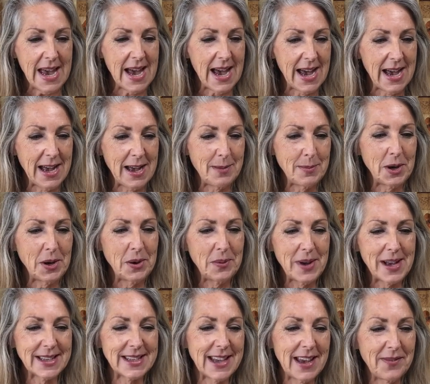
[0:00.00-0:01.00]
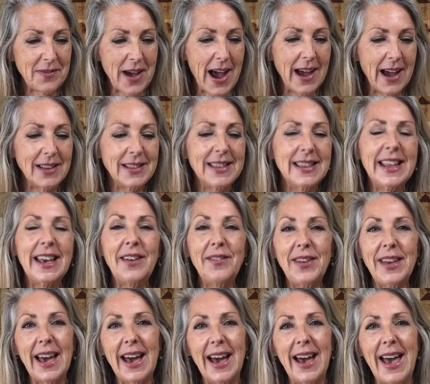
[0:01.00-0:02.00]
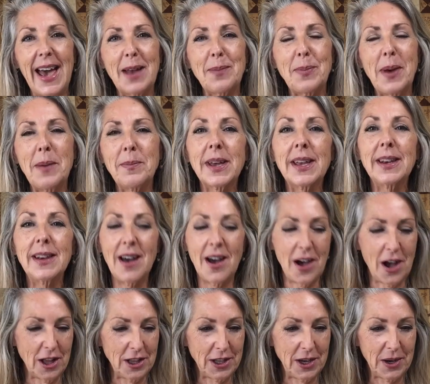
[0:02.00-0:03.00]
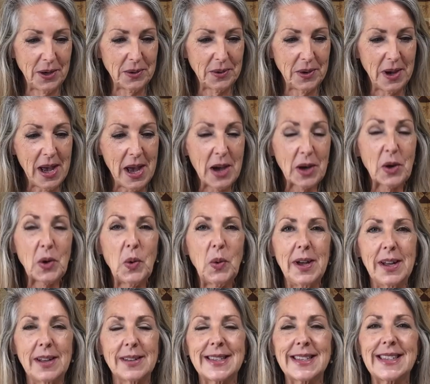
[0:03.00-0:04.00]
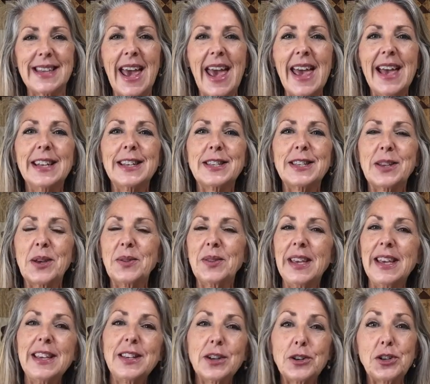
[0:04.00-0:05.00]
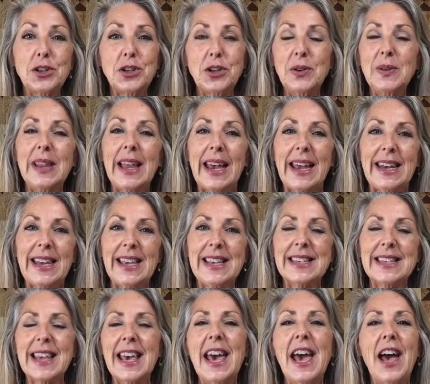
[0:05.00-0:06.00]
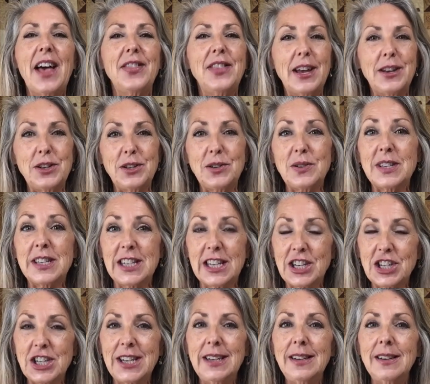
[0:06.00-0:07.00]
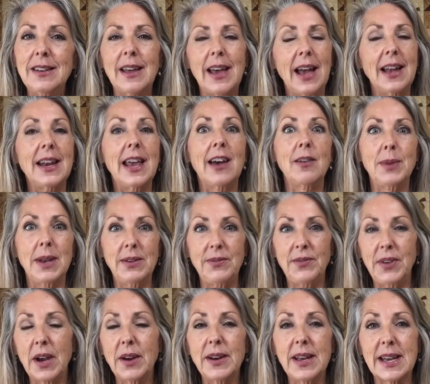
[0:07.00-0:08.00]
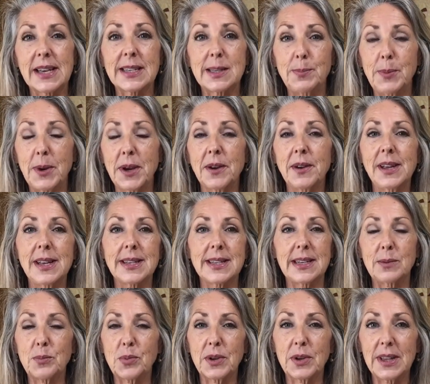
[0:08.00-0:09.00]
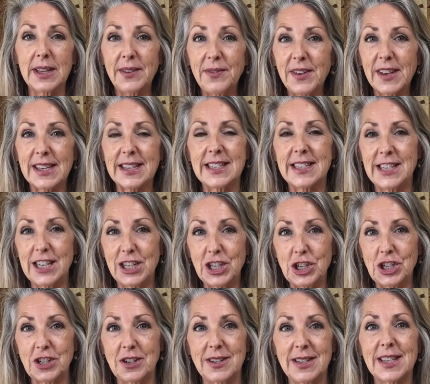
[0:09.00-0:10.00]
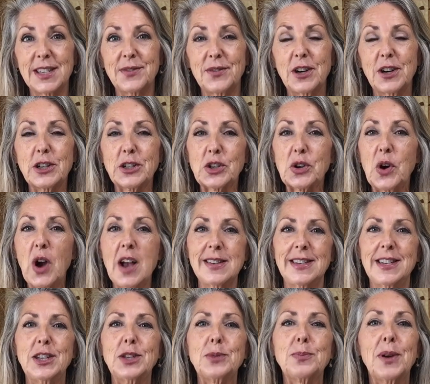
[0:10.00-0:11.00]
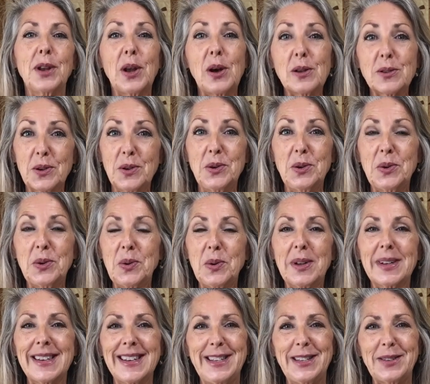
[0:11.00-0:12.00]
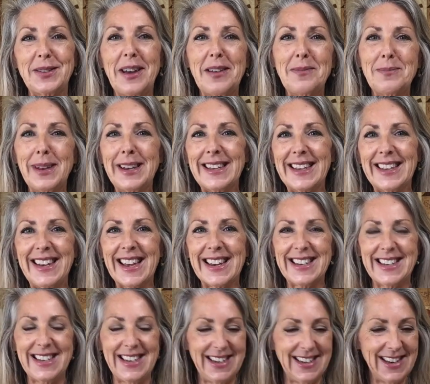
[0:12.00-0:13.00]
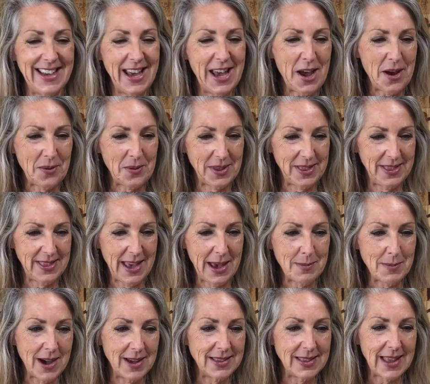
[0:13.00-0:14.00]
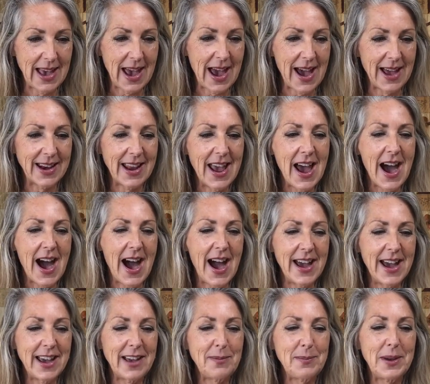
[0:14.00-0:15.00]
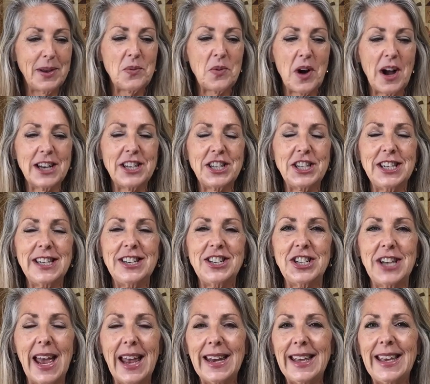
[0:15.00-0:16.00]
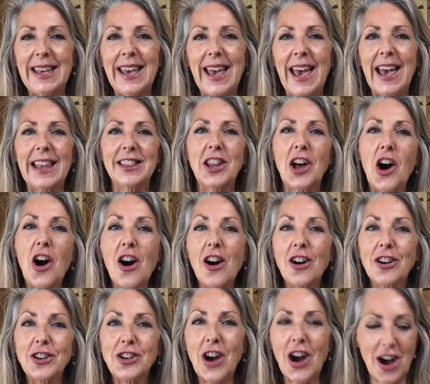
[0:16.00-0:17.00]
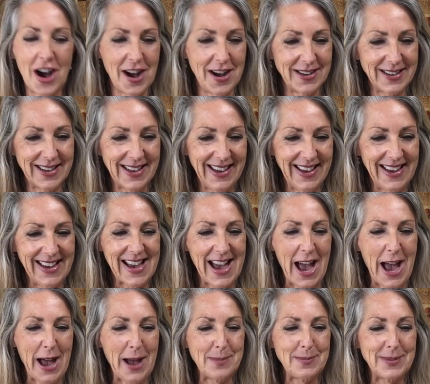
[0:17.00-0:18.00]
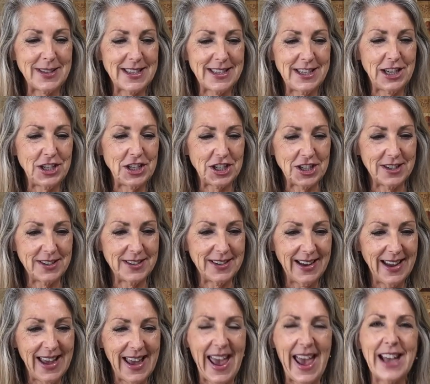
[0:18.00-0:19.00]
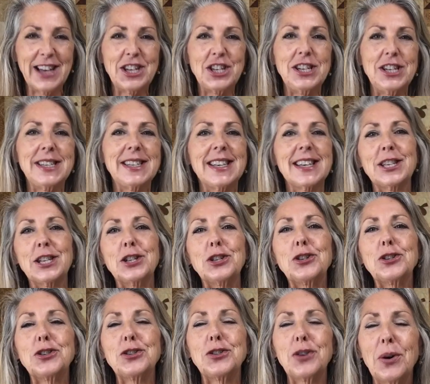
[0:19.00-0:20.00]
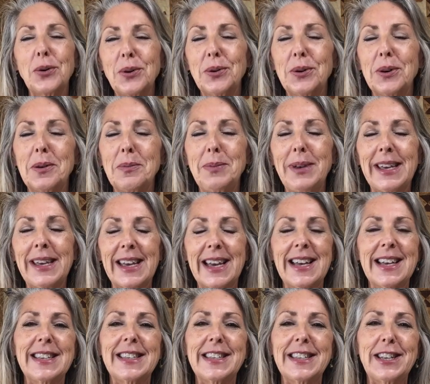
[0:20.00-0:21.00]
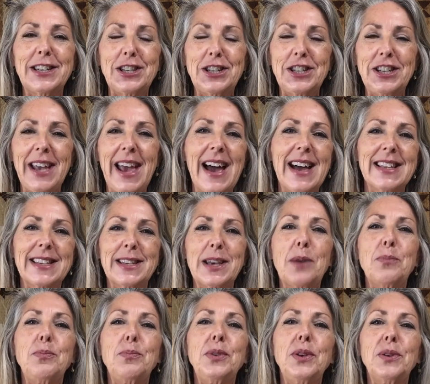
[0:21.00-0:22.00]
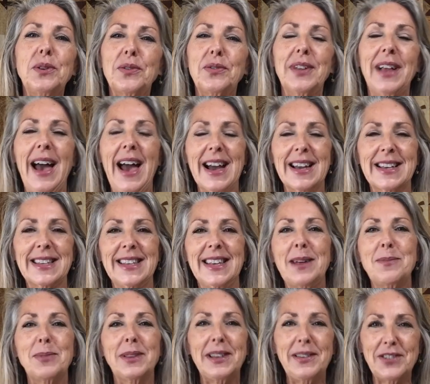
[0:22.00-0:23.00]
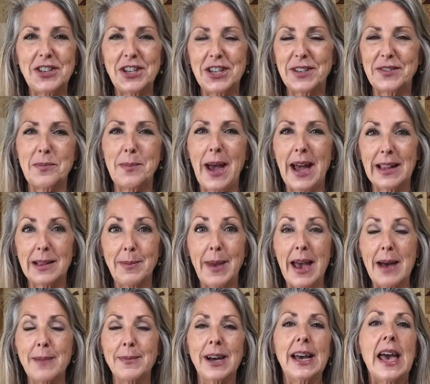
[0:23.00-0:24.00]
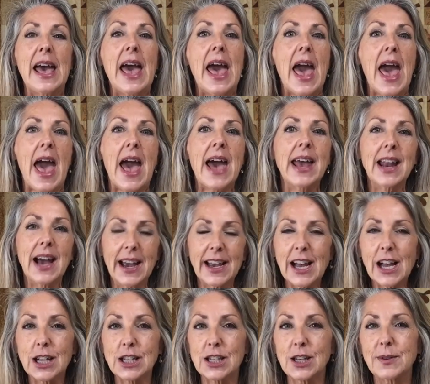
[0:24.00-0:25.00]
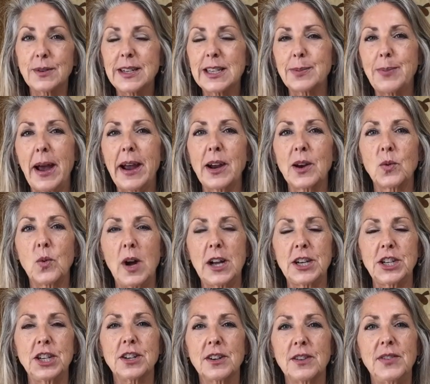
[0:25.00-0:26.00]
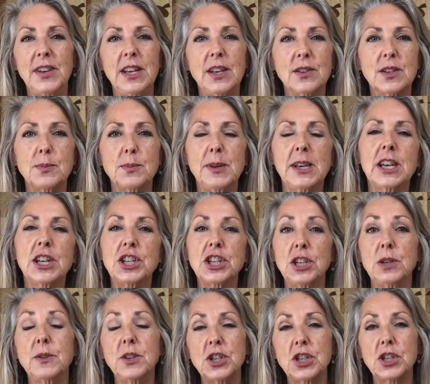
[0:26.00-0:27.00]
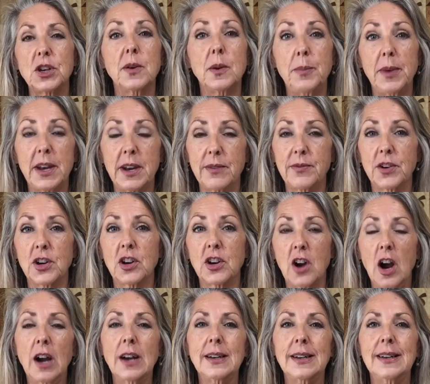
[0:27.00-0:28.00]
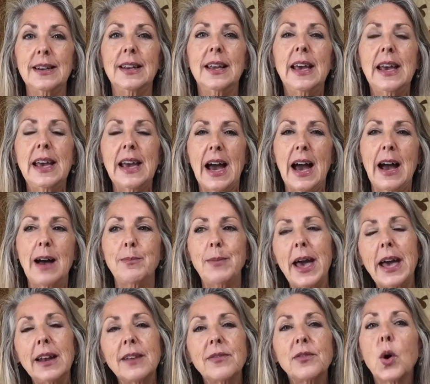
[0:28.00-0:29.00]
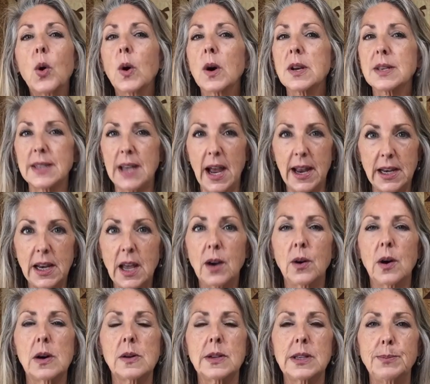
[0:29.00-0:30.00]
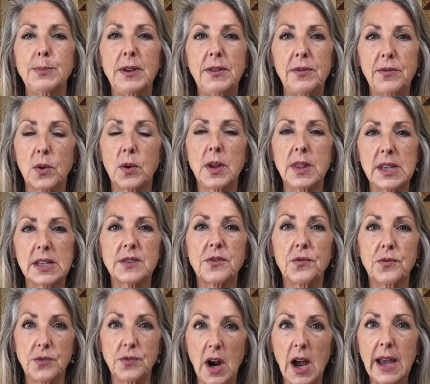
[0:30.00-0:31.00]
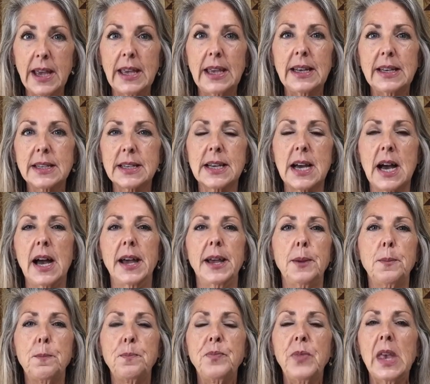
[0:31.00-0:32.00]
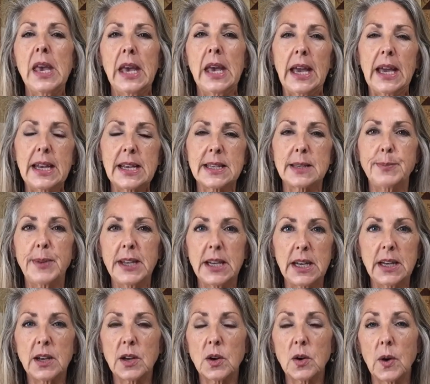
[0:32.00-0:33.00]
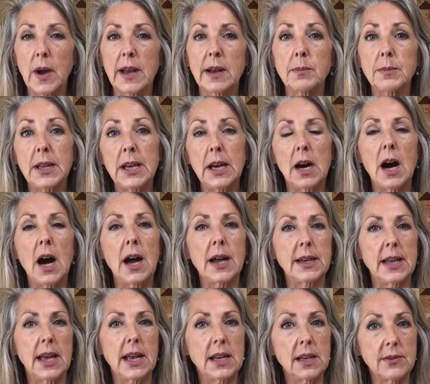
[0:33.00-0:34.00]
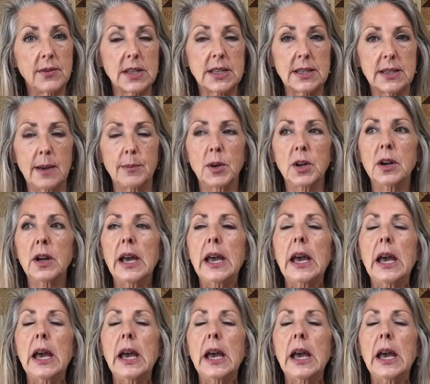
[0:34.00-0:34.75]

Who else have? Olivia at Pumpkin Hollow Quilts. And so these are 2 ladies that do stitching and have been very experienced and prolific stitchers as far as cross stitch, but also do quilting. So I've been connecting with them on that. I have been watching Jenny at Long Dog Stitcher, And she says it's so cool because she has a beautiful accent. I believe she's from Alabama. And I got so inspired watching her videos because she would show a bit of her garden. And of course, I know it was before this frying time. It has been an incredibly hot end of a summer.